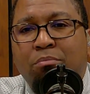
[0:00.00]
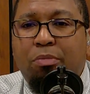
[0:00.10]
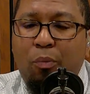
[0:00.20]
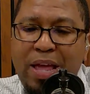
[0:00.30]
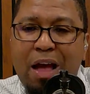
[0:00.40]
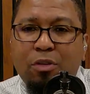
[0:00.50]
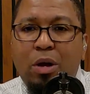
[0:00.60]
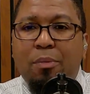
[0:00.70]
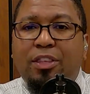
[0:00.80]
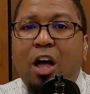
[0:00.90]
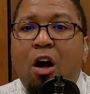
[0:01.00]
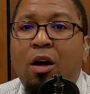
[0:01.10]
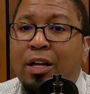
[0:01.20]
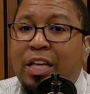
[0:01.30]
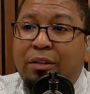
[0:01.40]
But we have the
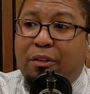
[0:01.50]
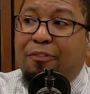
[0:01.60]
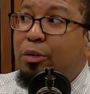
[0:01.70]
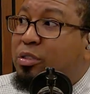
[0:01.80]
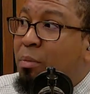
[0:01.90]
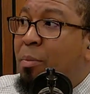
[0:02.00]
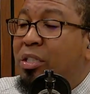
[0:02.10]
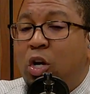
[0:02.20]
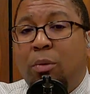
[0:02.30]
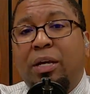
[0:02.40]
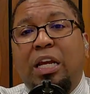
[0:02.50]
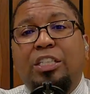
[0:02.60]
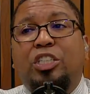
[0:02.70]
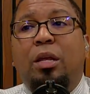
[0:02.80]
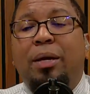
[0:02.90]
wherewithal that if the First Amendment is going to be
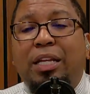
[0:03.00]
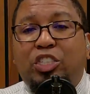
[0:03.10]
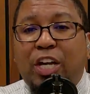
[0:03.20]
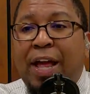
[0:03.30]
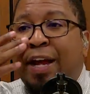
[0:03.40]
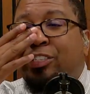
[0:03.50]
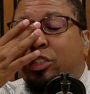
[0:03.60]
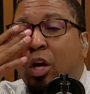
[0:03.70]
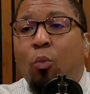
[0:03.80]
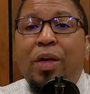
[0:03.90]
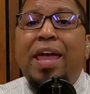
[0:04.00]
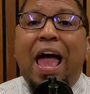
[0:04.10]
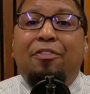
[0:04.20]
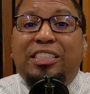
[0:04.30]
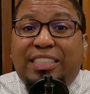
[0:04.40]
legitimately changed, we
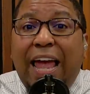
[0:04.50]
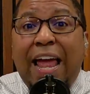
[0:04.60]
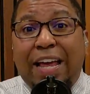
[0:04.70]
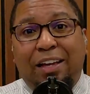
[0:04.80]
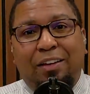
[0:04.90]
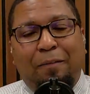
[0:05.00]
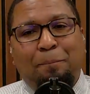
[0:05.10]
have a say.